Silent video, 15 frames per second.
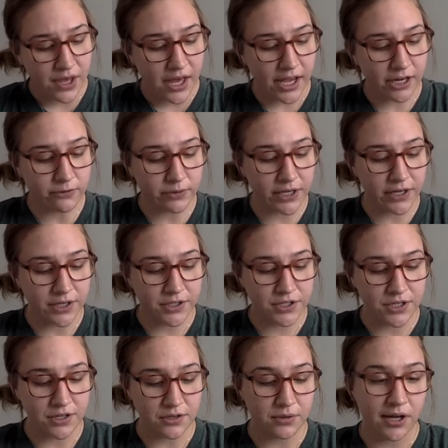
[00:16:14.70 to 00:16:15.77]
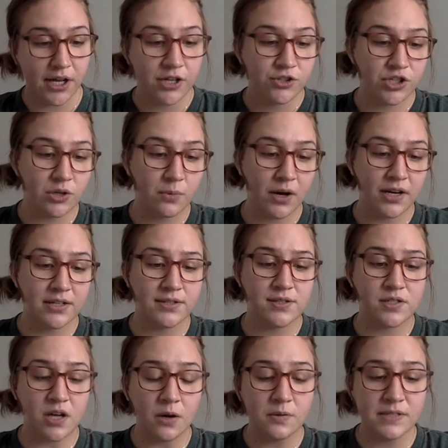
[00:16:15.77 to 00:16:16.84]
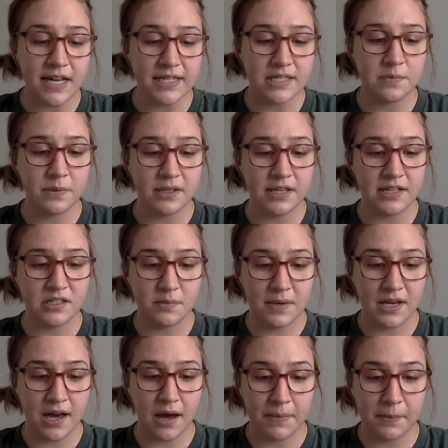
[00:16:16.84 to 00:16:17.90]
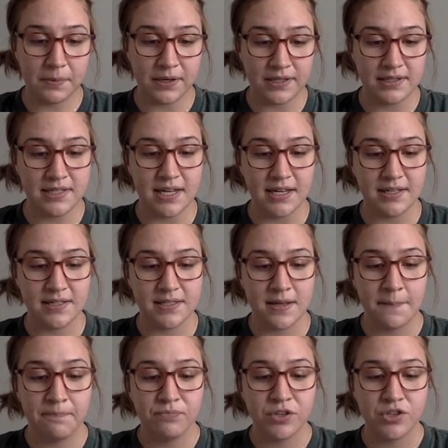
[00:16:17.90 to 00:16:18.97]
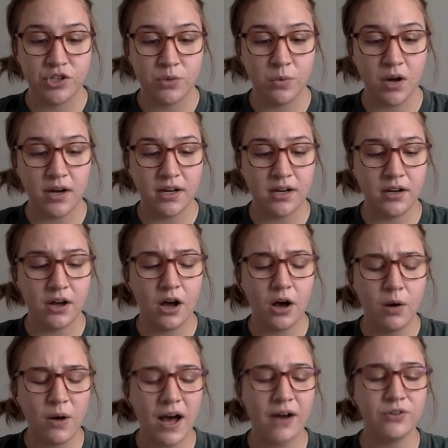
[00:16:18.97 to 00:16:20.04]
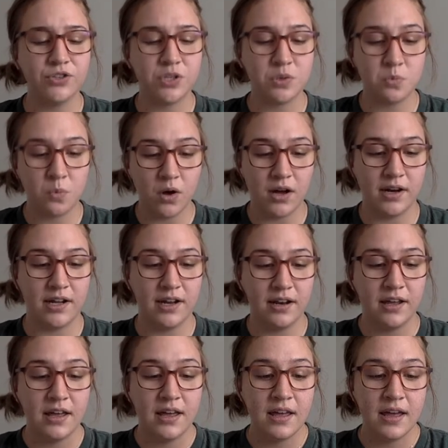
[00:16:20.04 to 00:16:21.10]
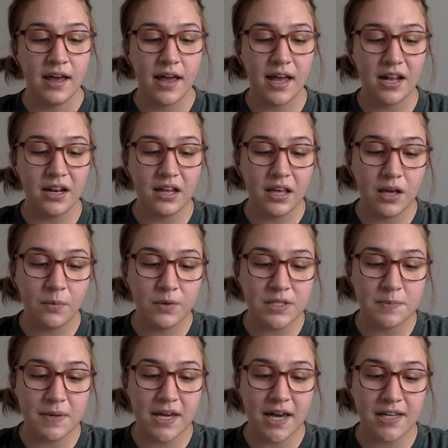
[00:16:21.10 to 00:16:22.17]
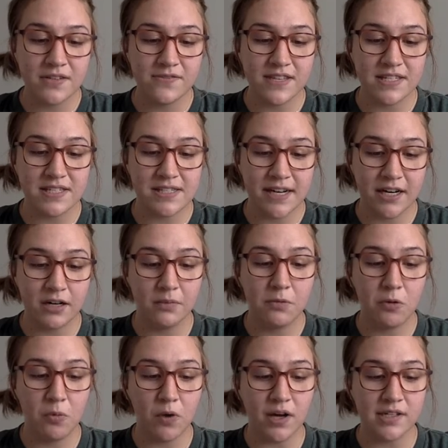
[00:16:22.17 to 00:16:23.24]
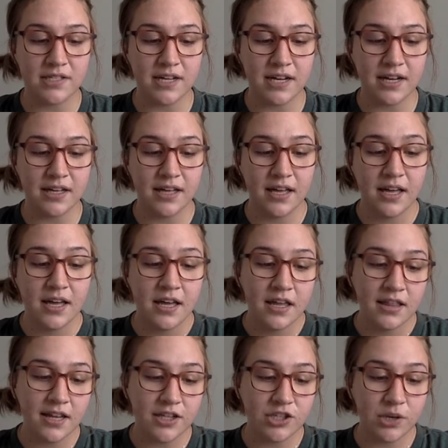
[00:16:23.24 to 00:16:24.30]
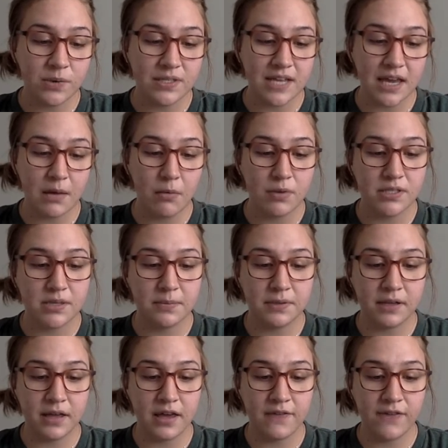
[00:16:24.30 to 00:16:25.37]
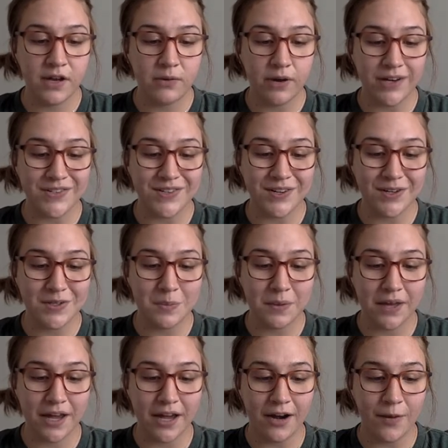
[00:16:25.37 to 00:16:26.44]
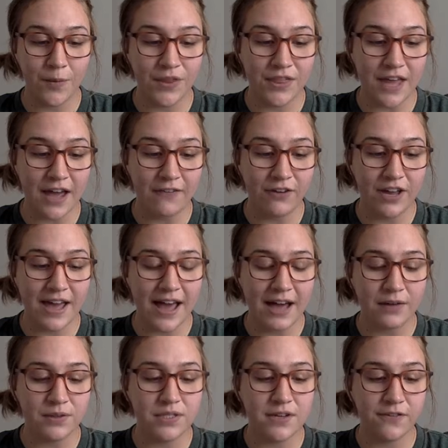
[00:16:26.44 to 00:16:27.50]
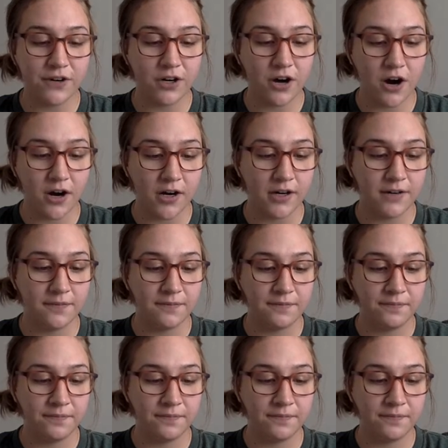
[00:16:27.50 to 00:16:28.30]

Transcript: And reader, too, she wanted so desperately to become a princess. She wanted, oh how she wanted, and it was because of this terrible wanting that she was able to believe in Roscoe's plan with every ounce of her heart.